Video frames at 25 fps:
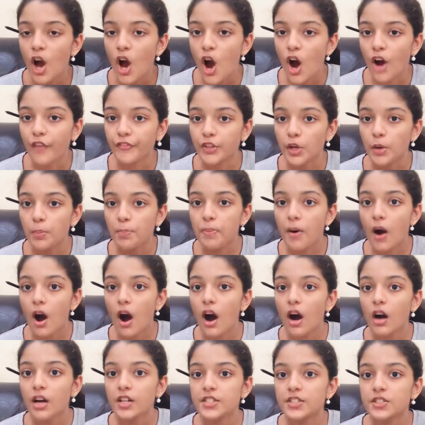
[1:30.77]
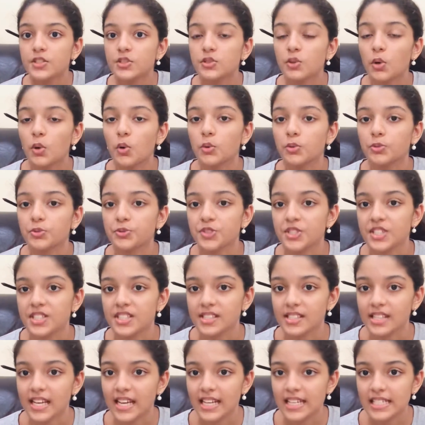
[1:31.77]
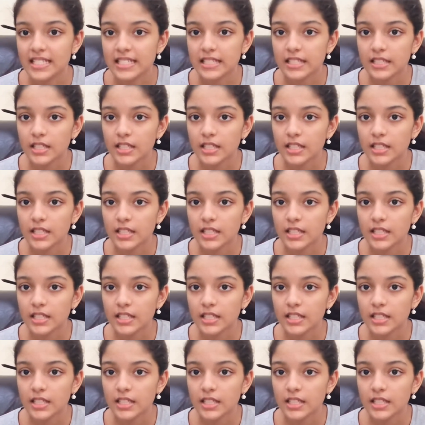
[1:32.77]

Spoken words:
of your parted soul, she said,